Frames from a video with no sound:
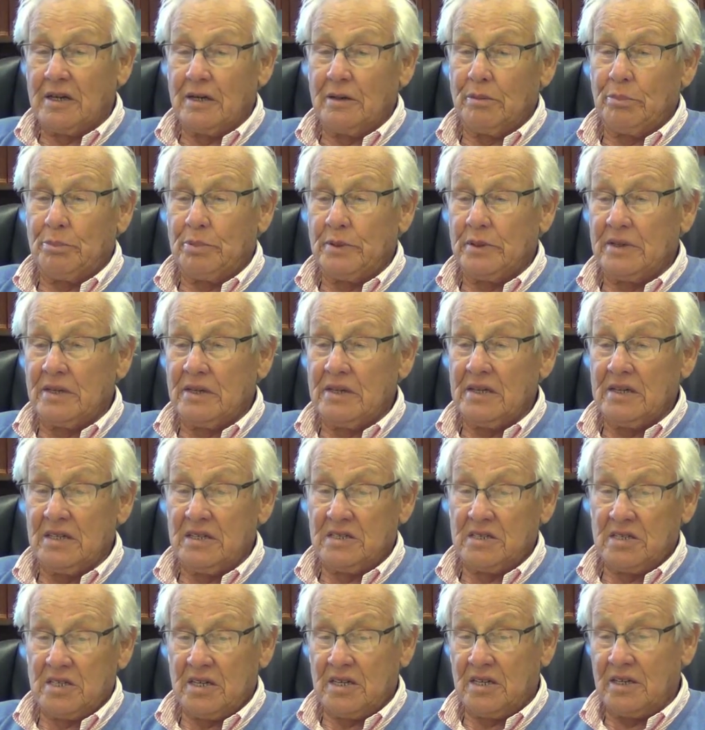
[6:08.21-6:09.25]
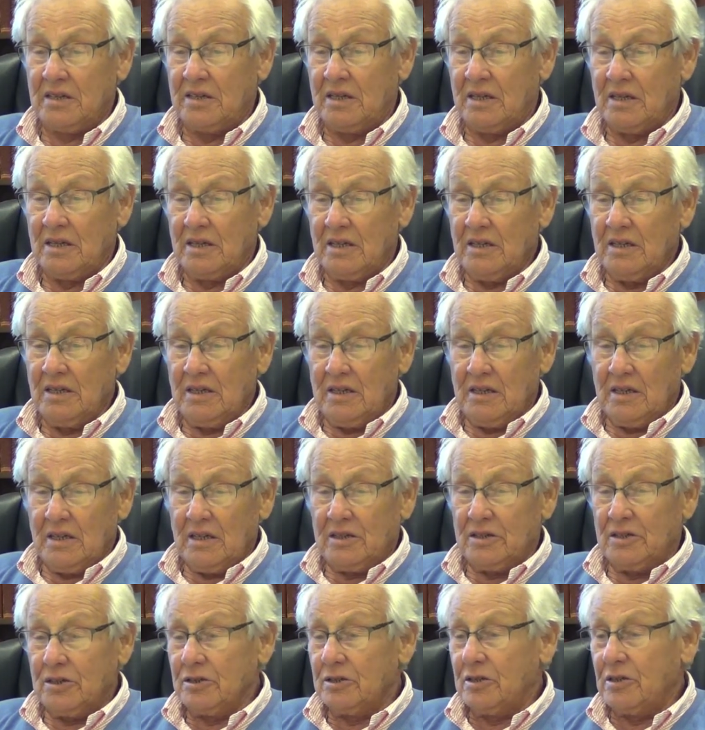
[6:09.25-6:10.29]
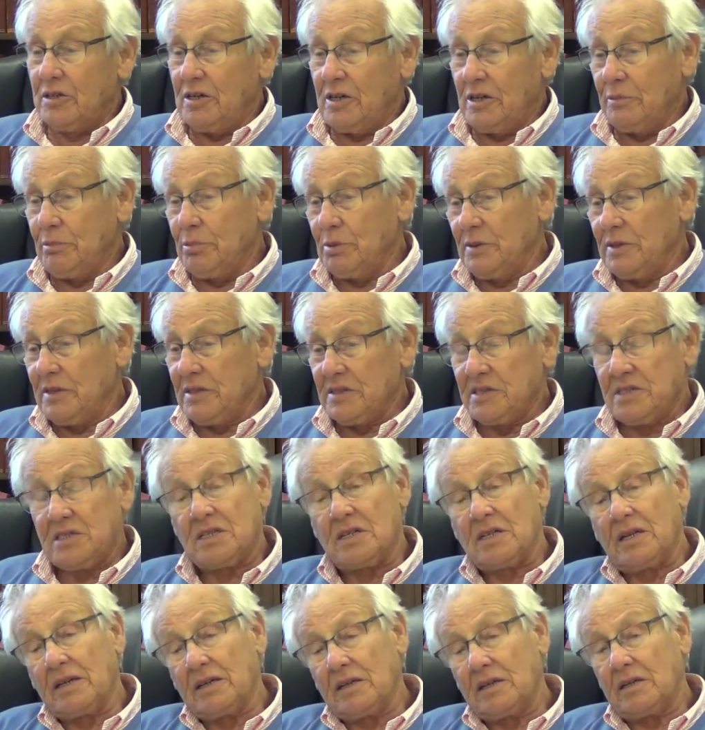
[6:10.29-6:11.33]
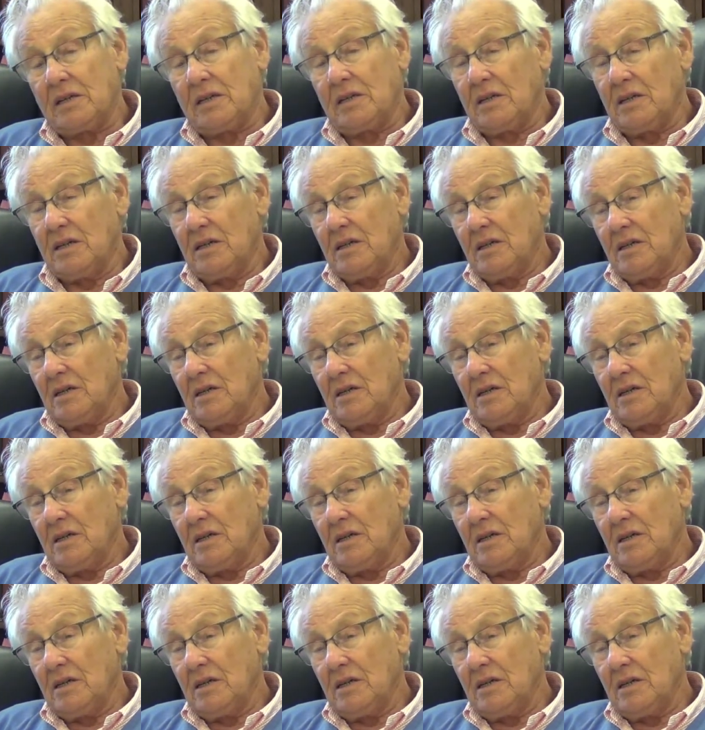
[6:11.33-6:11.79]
up and he said, the trouble is that